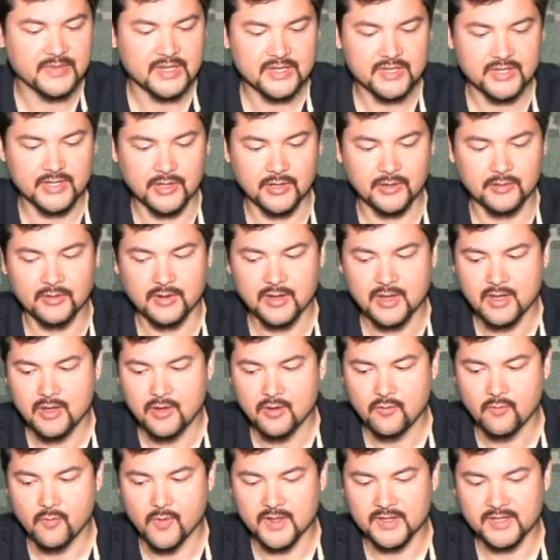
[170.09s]
So
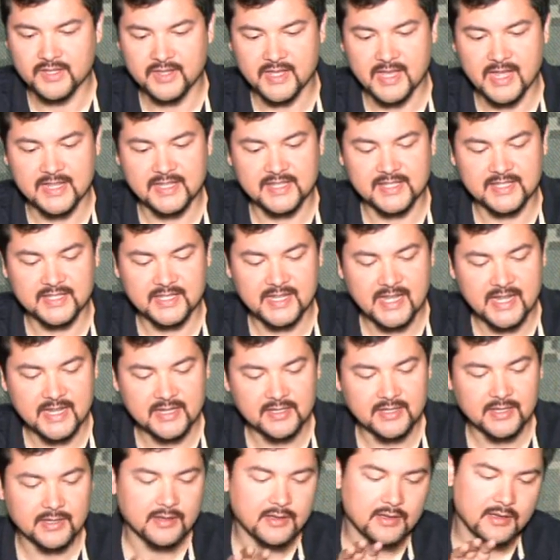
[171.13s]
once that's
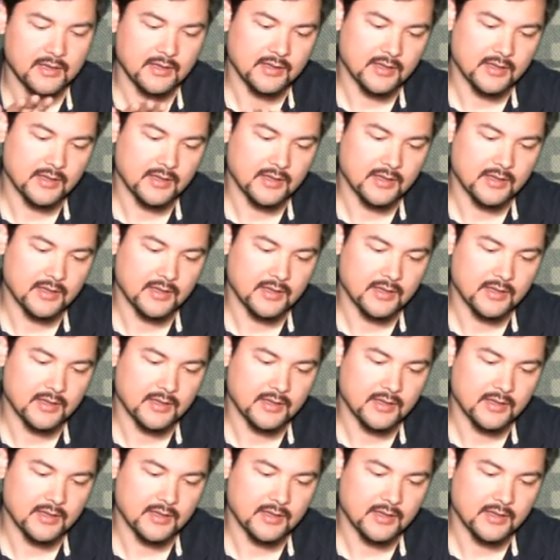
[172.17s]
set,